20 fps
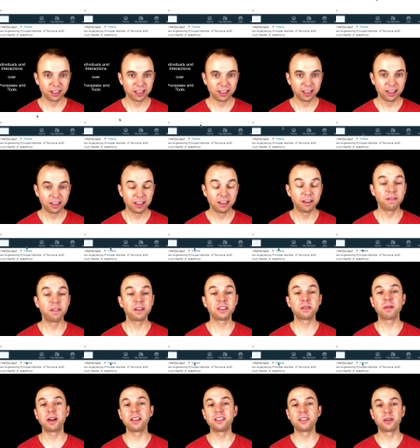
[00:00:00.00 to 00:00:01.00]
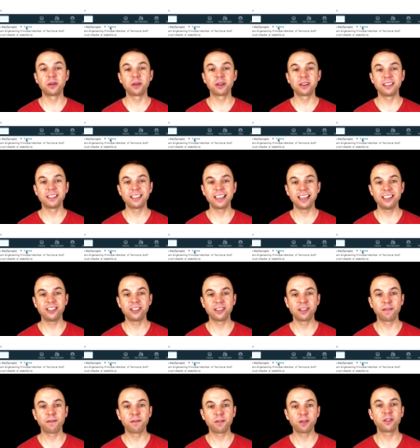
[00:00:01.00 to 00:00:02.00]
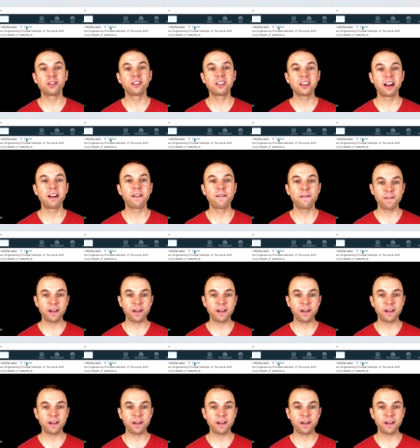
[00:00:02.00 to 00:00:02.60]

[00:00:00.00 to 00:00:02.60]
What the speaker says: On LinkedIn, click the follow button next to my